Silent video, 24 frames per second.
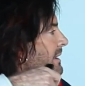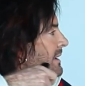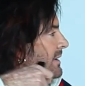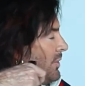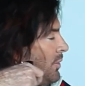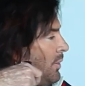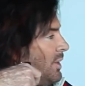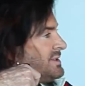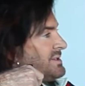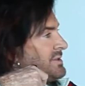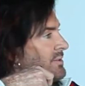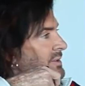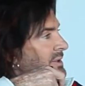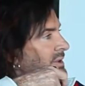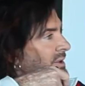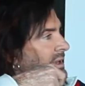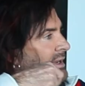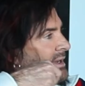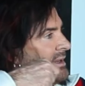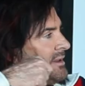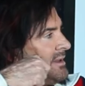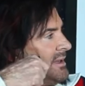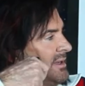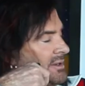who was a real
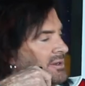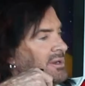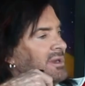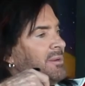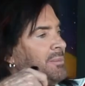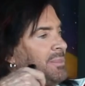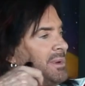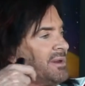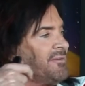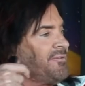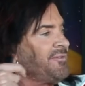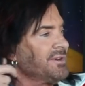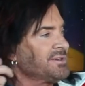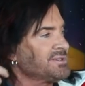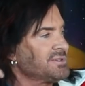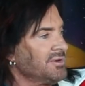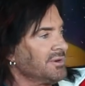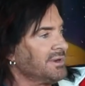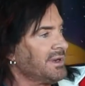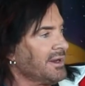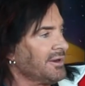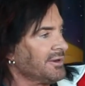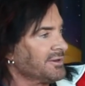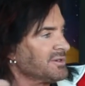Knievel, he could have been a
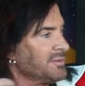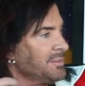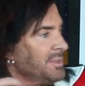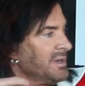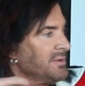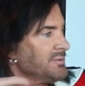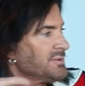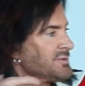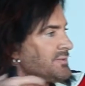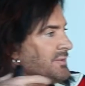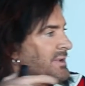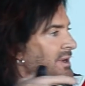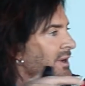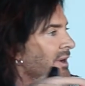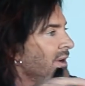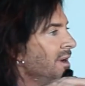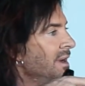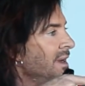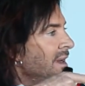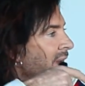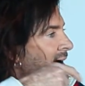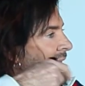fictional character, but he was real.